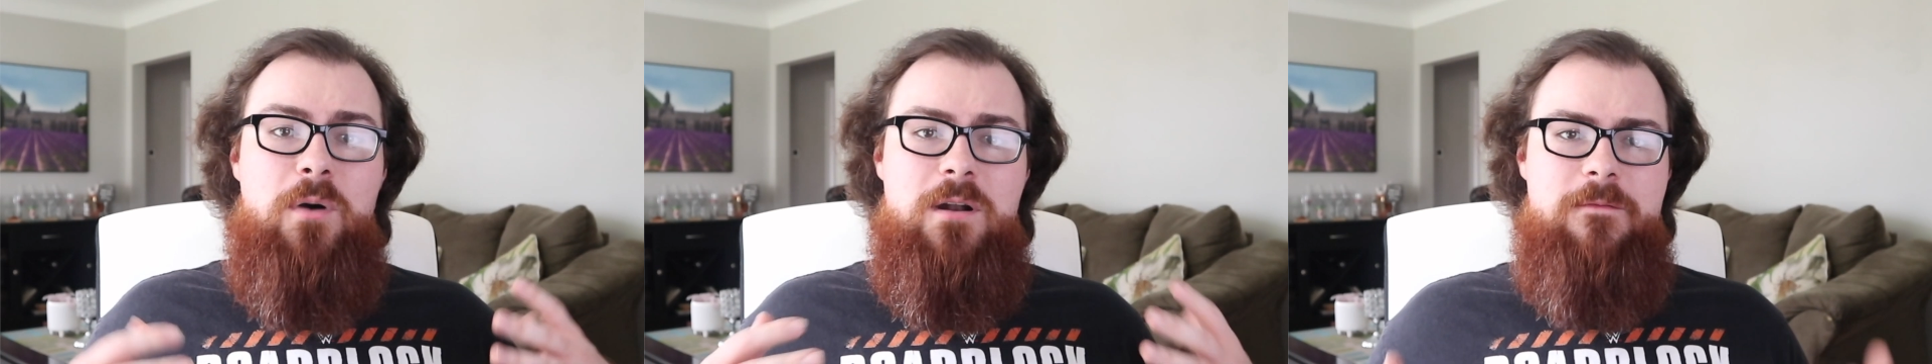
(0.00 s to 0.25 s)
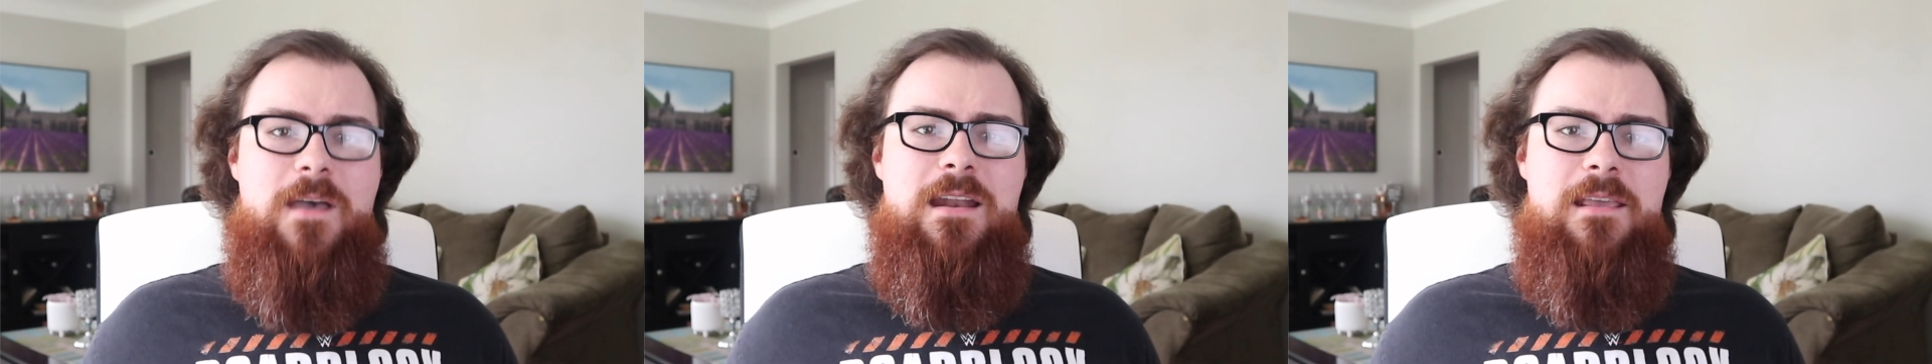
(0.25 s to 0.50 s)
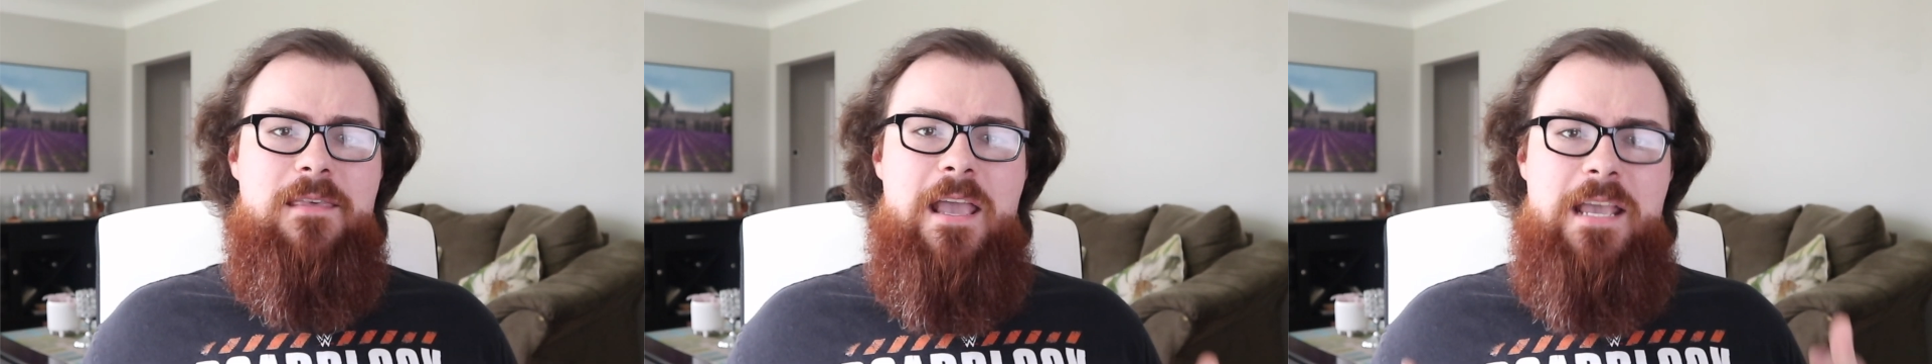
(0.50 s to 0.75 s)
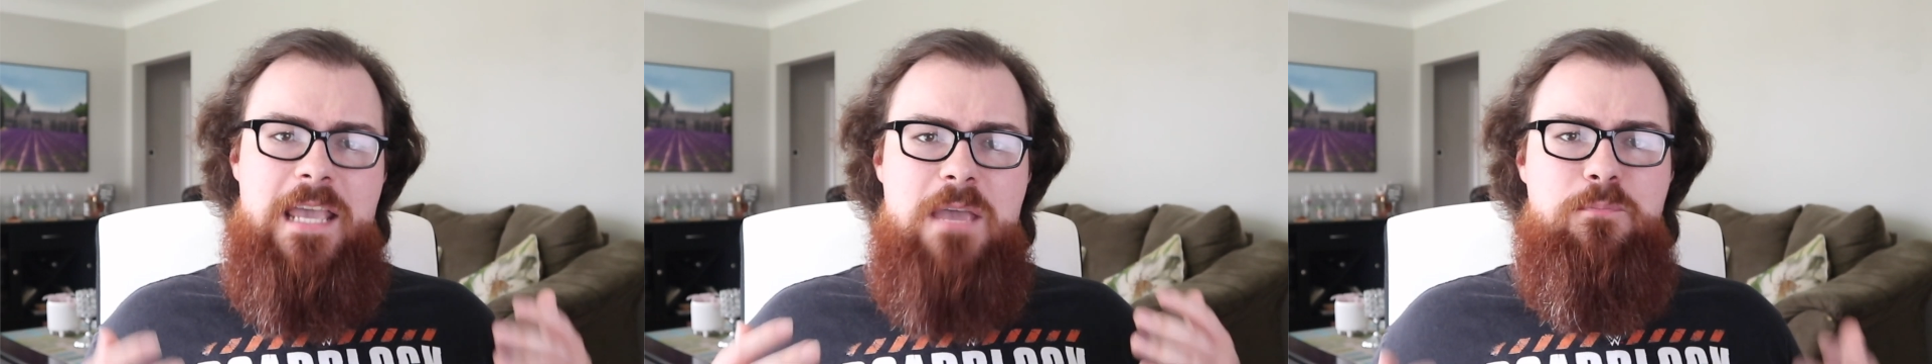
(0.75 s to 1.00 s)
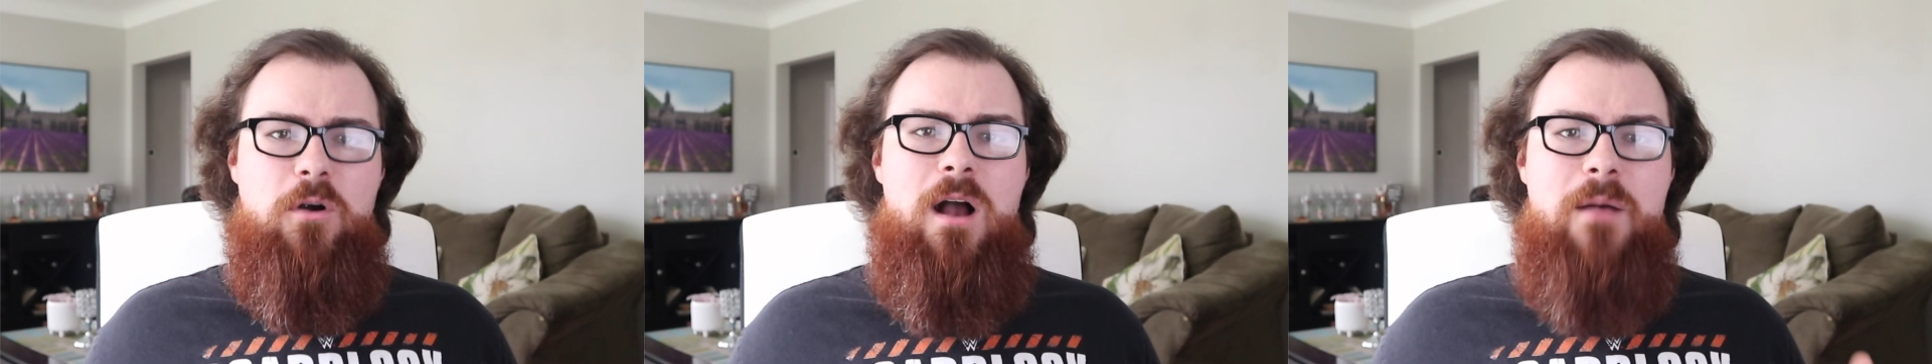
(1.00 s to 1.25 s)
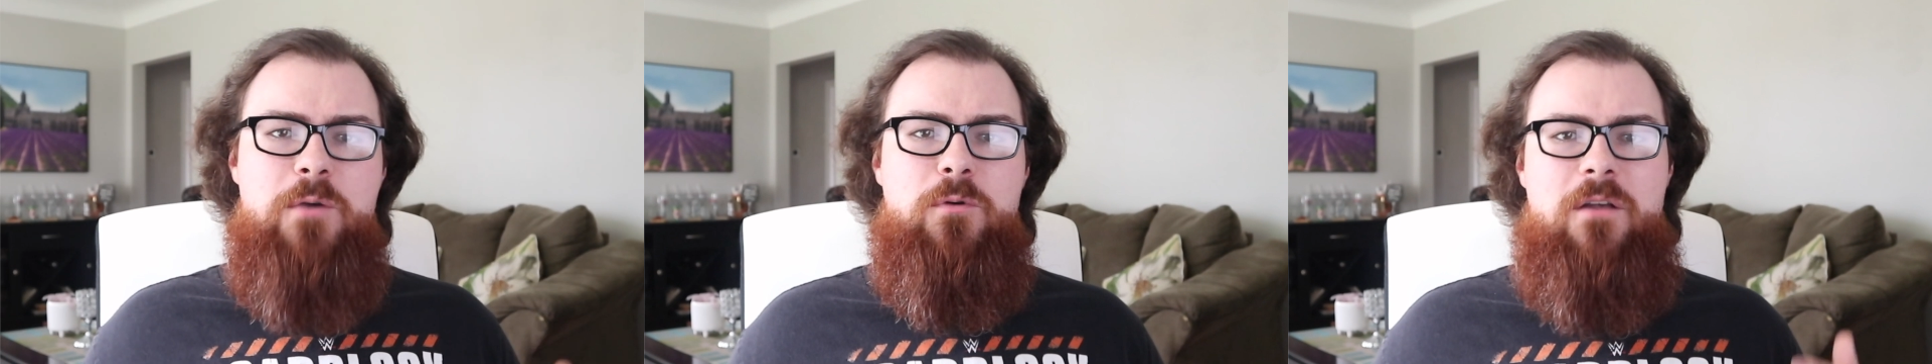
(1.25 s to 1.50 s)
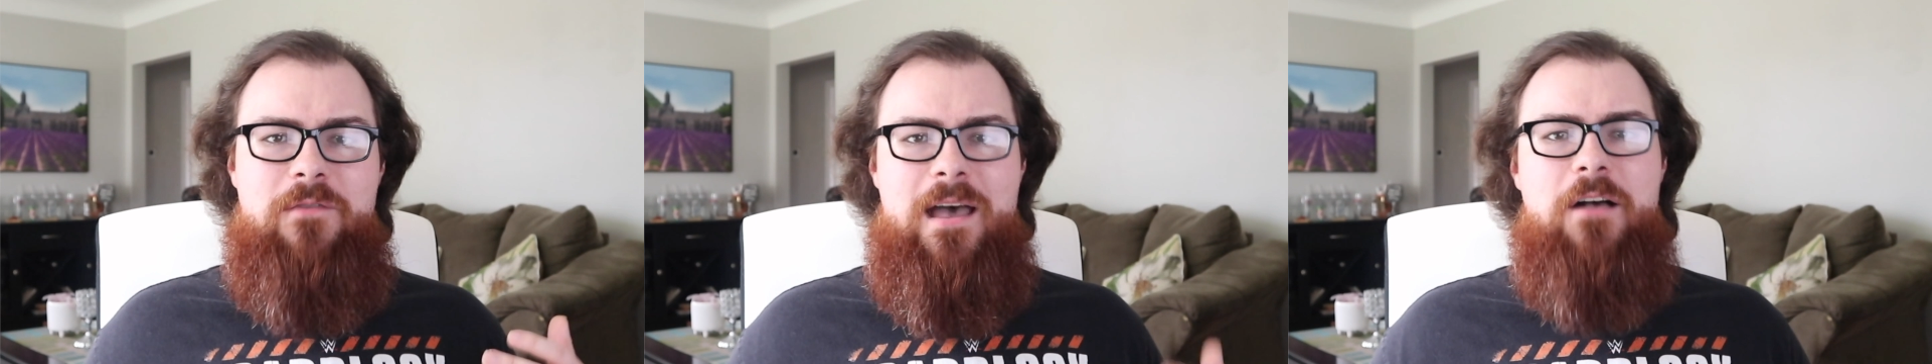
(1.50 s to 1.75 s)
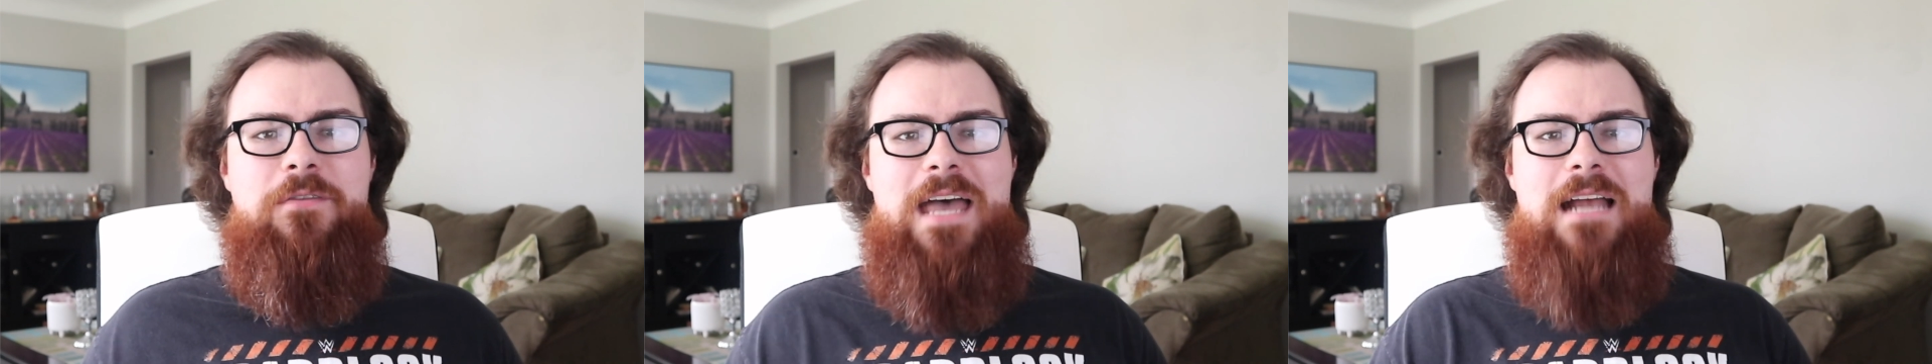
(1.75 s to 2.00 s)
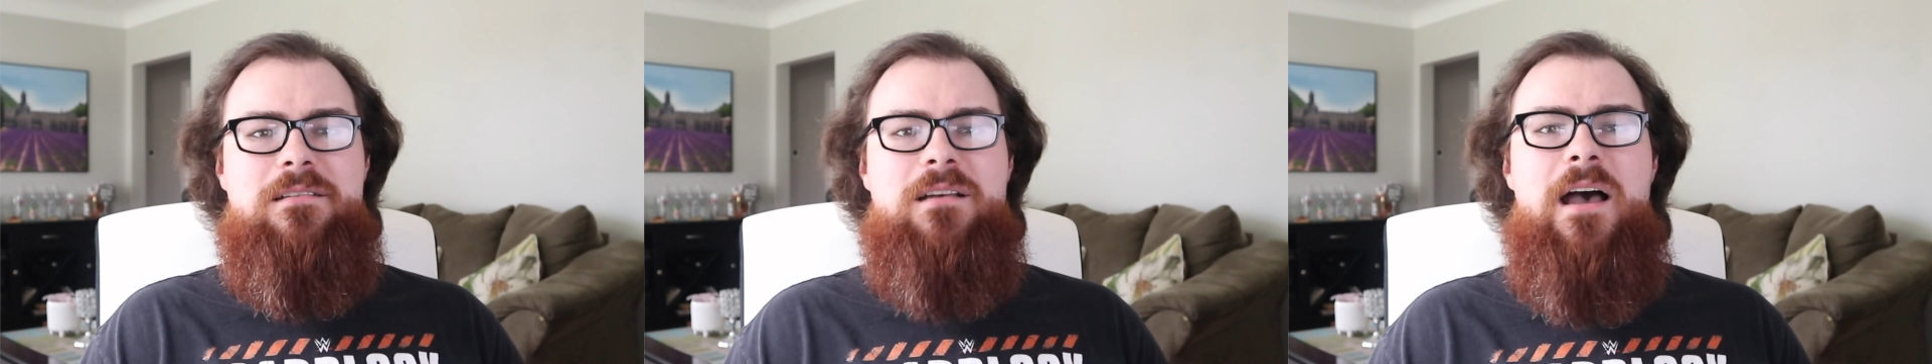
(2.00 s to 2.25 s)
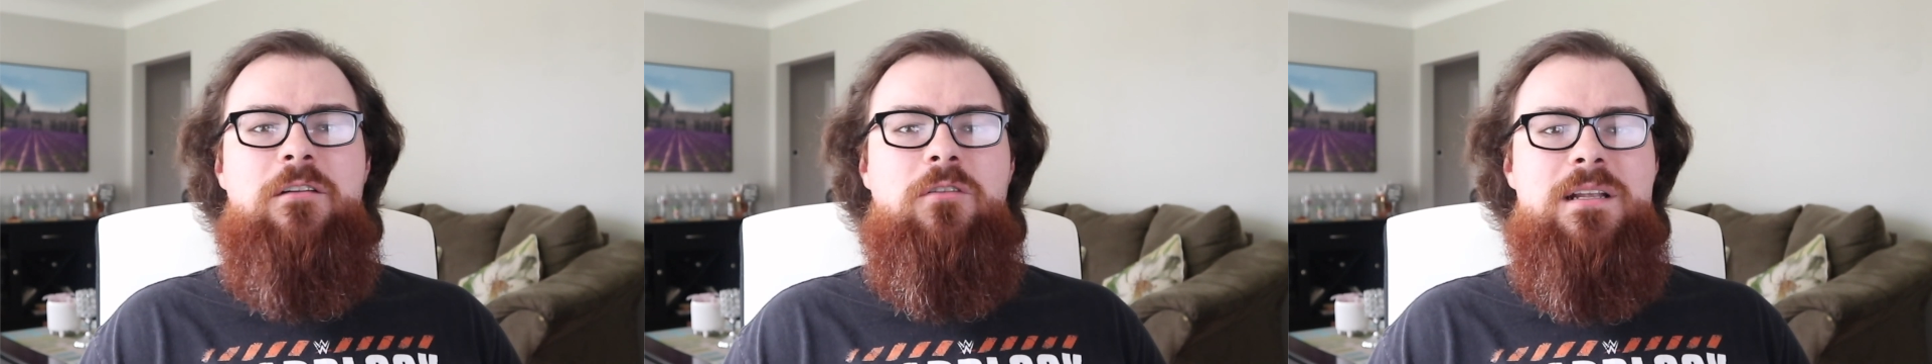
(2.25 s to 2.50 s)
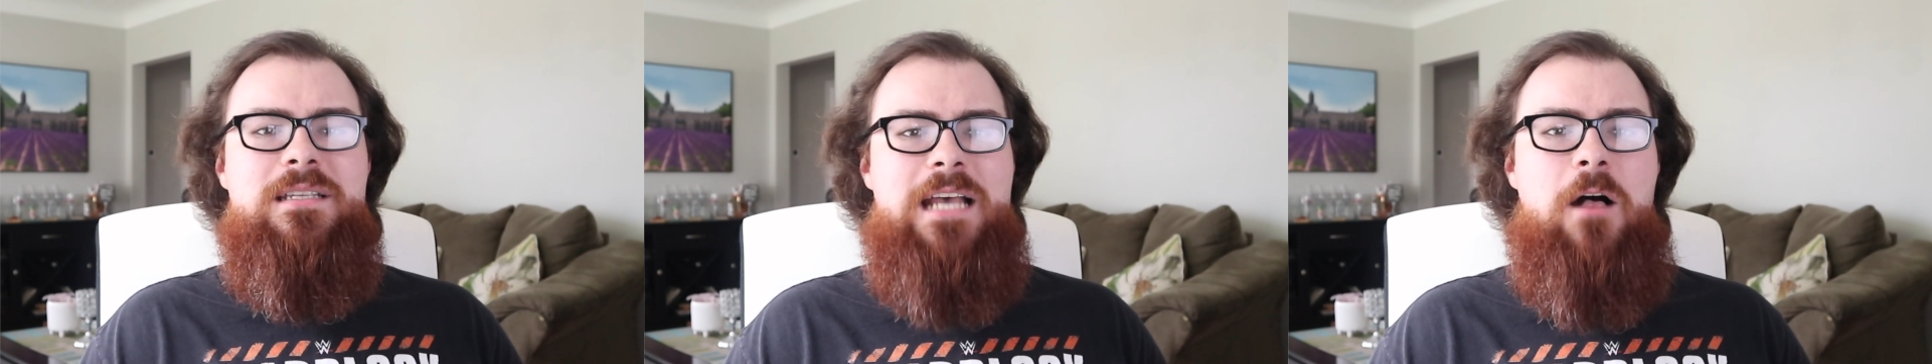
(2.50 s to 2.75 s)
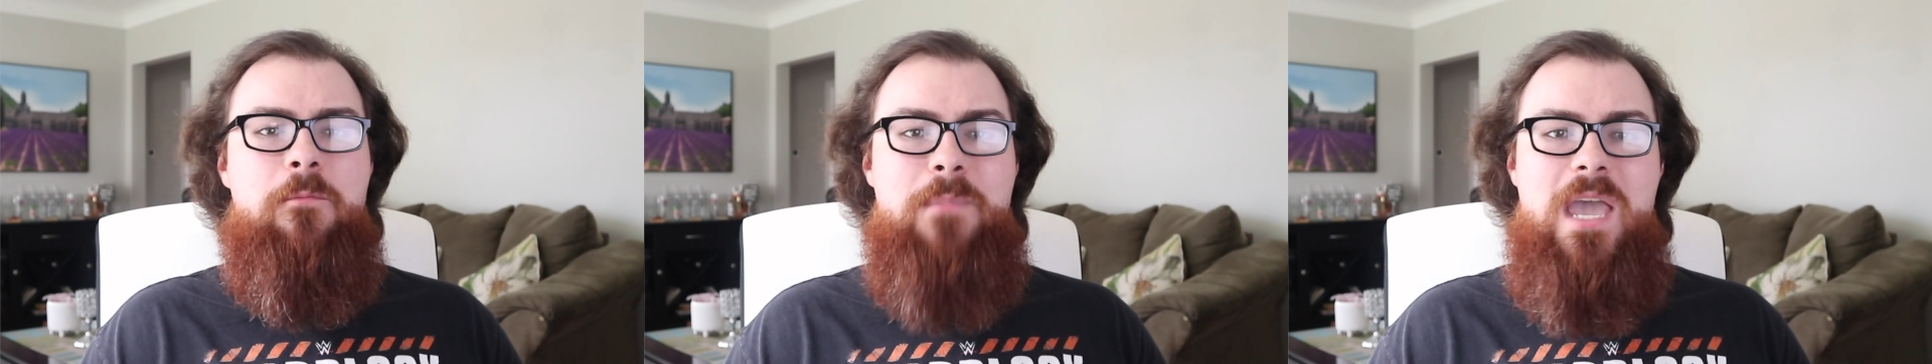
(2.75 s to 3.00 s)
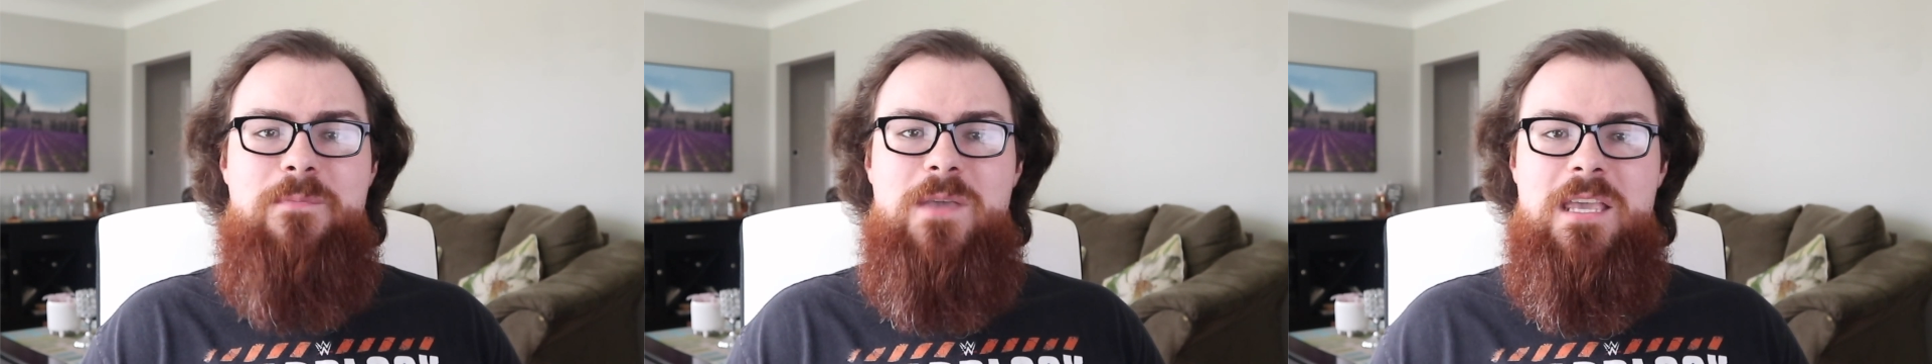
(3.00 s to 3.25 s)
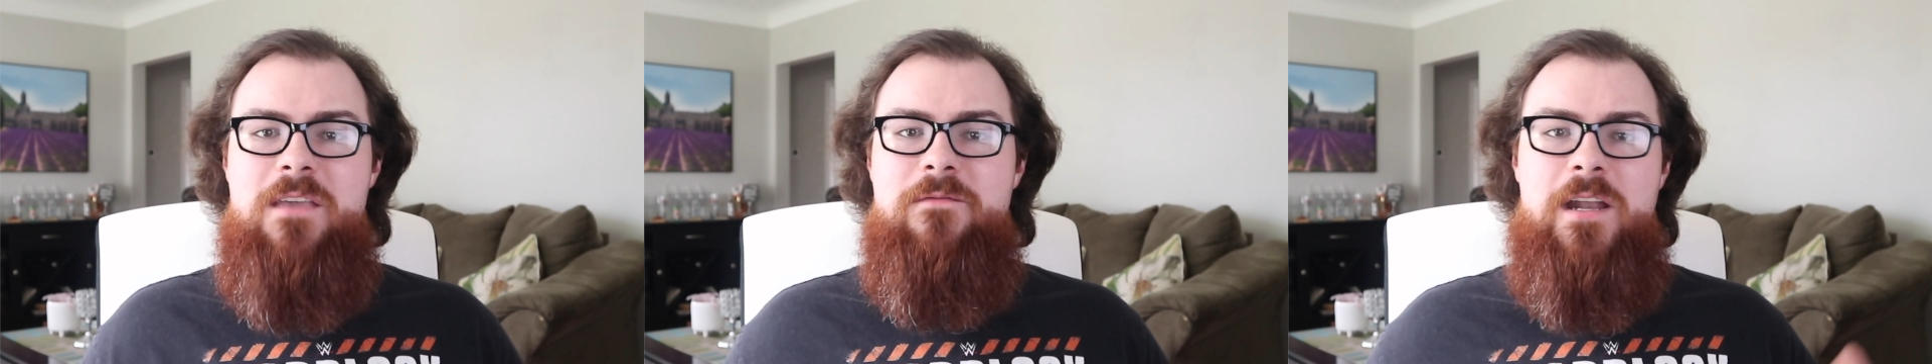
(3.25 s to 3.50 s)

if anything, he probably would have held that title until maybe even